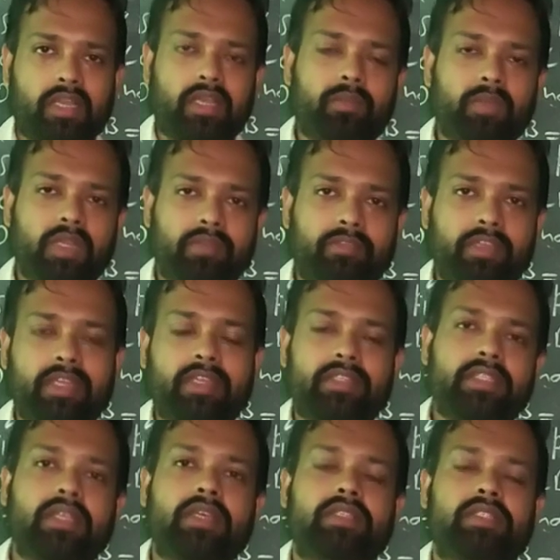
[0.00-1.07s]
I am leaving
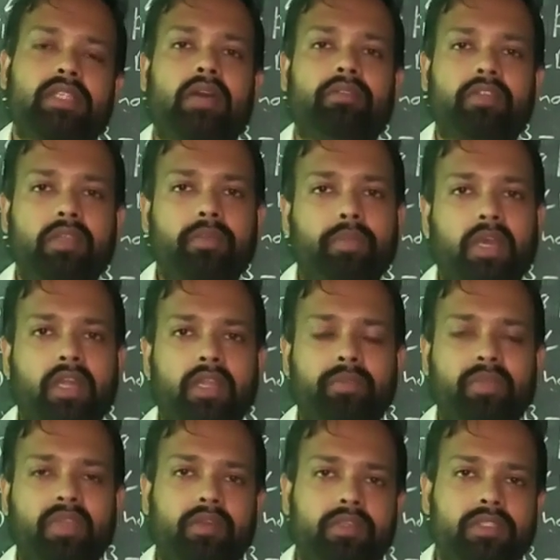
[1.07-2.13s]
its 7th
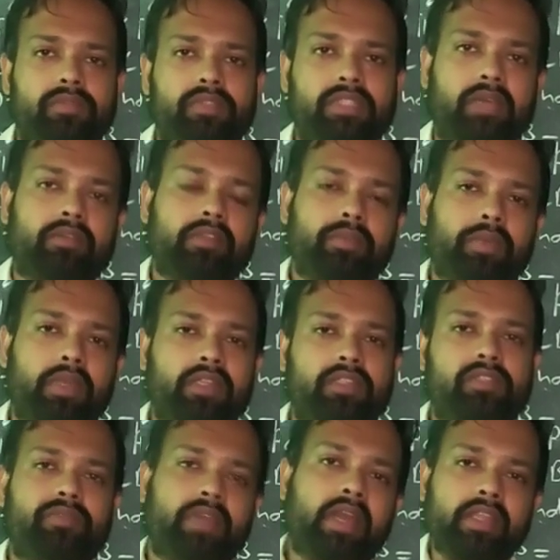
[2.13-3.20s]
part because of 7th part
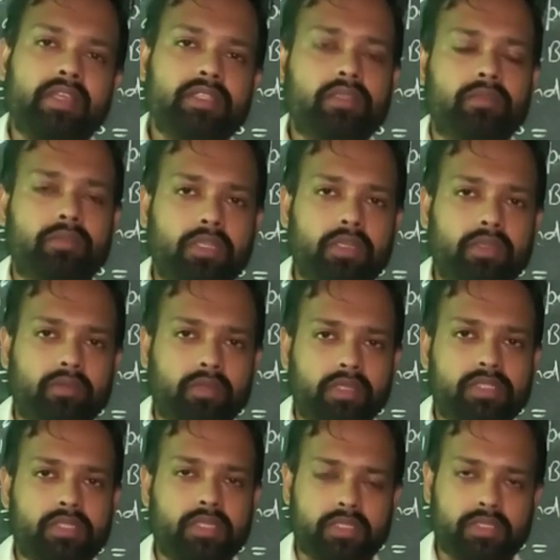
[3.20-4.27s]
is very similar to
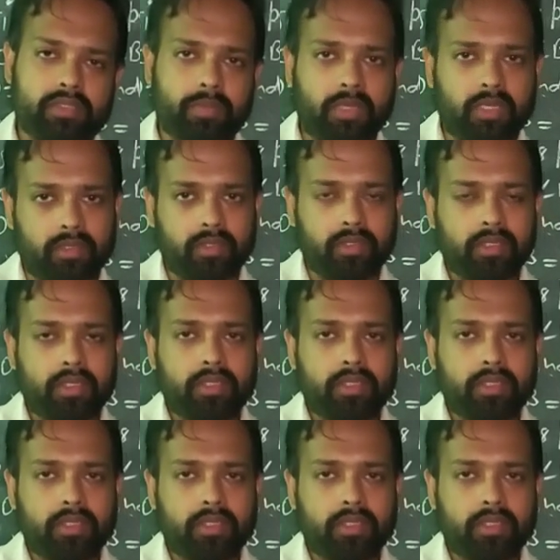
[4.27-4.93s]
its 6th part.